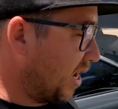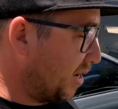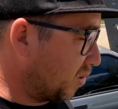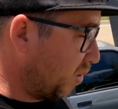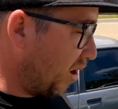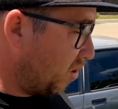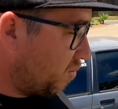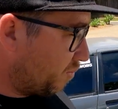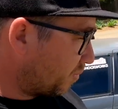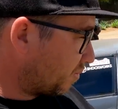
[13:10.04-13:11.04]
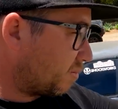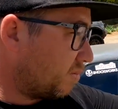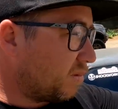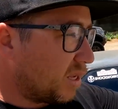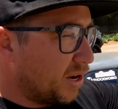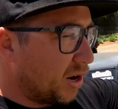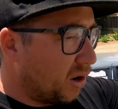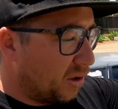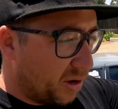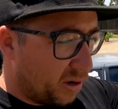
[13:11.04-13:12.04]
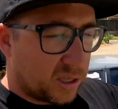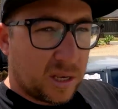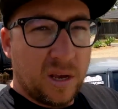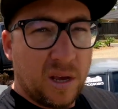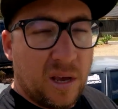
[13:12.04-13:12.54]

done as well, you know, on those